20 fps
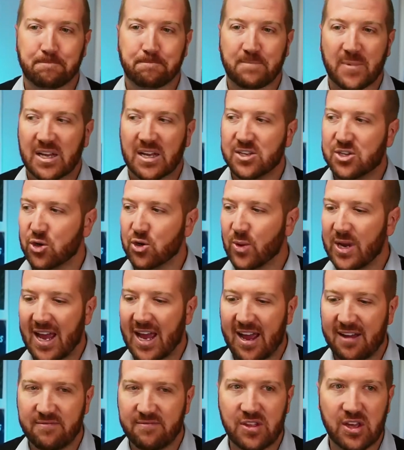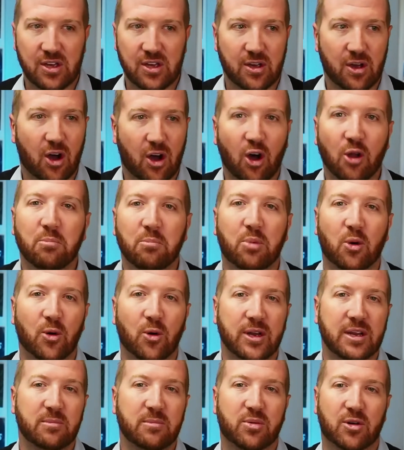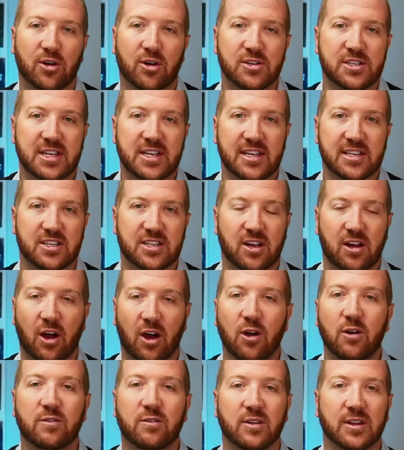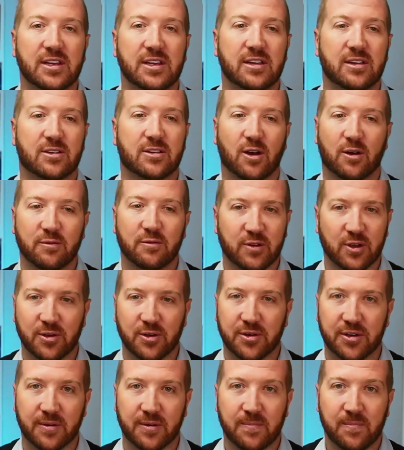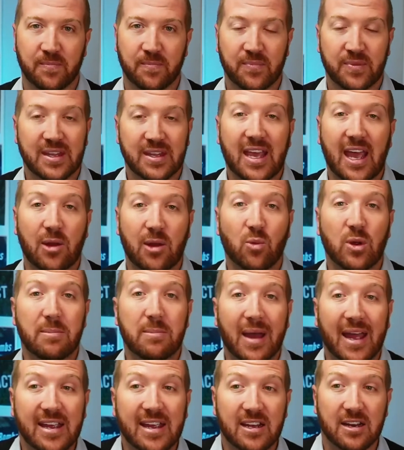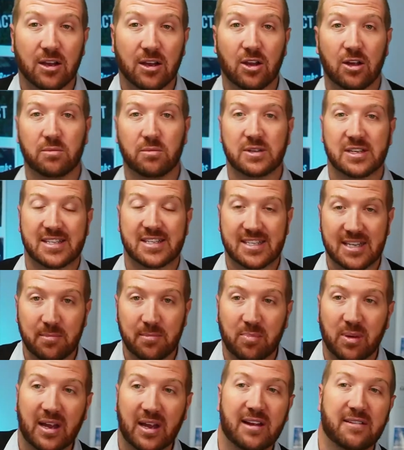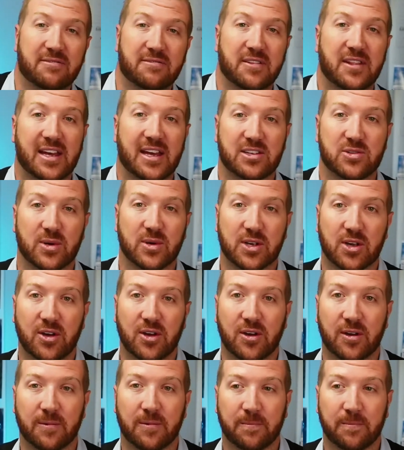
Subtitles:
Do we have the onboarding process overly convoluted? Can we make it a lot simpler for that to occur?